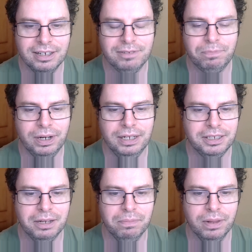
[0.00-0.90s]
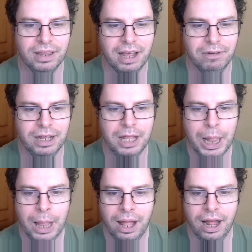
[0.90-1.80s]
I think it's pretty simple
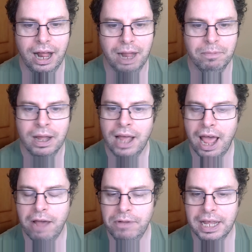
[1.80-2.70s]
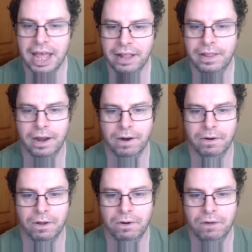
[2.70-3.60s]
that way. How you get
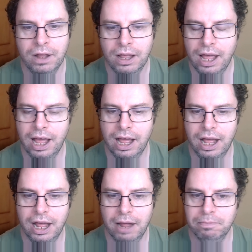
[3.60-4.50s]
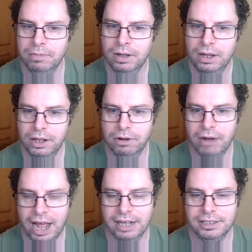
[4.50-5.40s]
there, though,
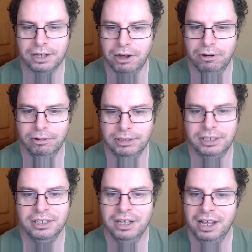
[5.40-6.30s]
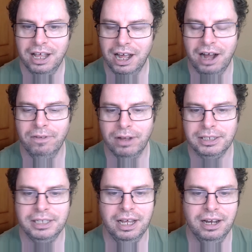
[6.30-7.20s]
as a coach,
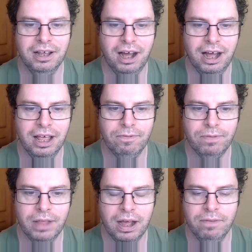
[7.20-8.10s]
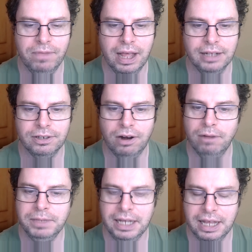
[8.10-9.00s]
I'm not saying I have the answer.